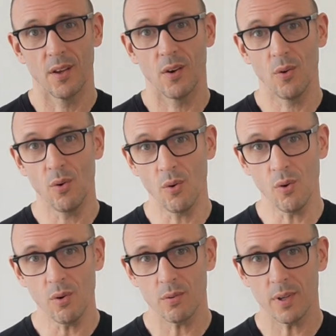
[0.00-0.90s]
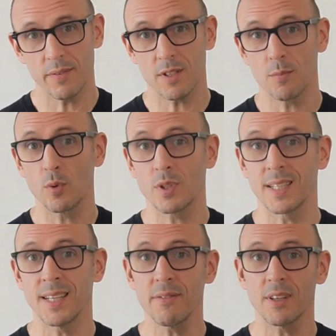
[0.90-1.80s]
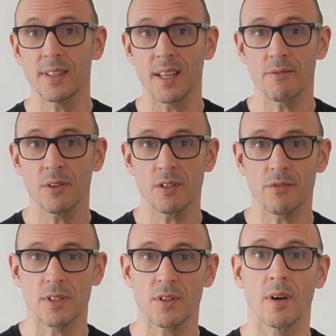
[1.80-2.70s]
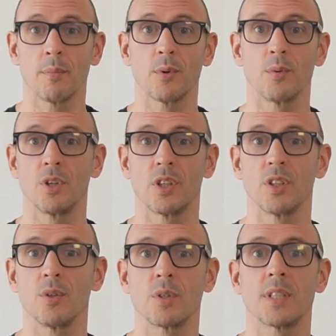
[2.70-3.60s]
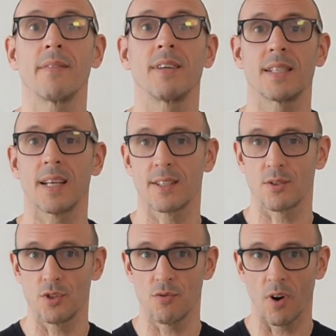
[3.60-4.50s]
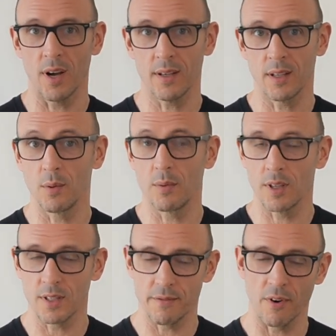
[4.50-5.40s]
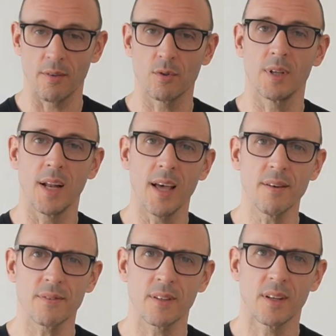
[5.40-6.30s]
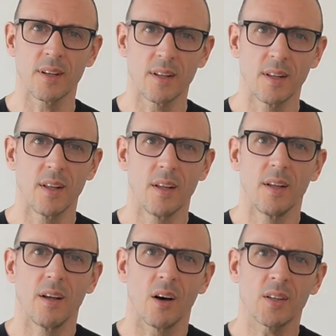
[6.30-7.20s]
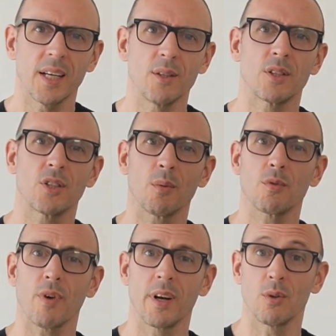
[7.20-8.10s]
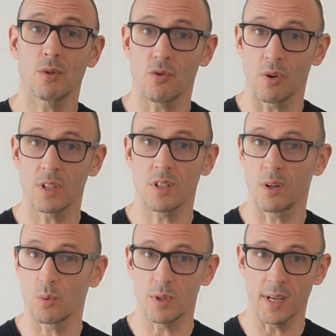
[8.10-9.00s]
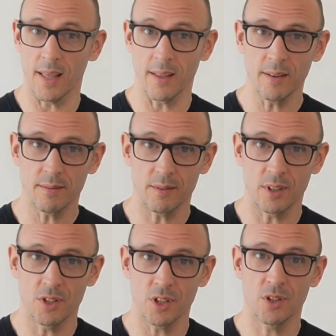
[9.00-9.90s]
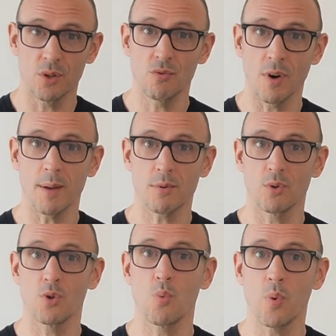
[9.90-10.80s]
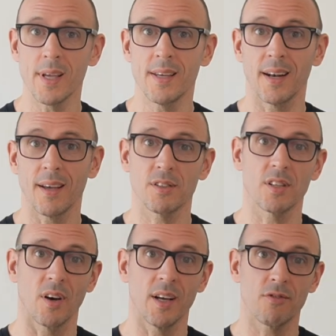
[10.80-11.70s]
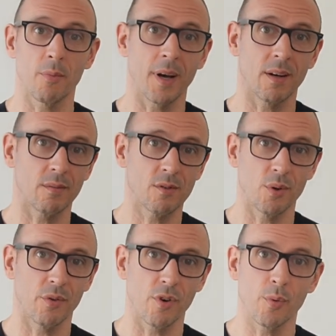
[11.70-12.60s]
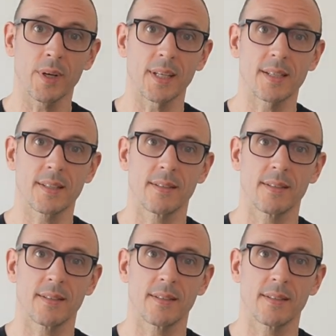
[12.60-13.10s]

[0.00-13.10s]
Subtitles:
Or if there's a more significant difference, for example, you can do 70 seconds on your right and only 35 on your left, I'd get you to stop training your stronger side altogether and just do reps on your weaker left side for about 2 or 3 weeks.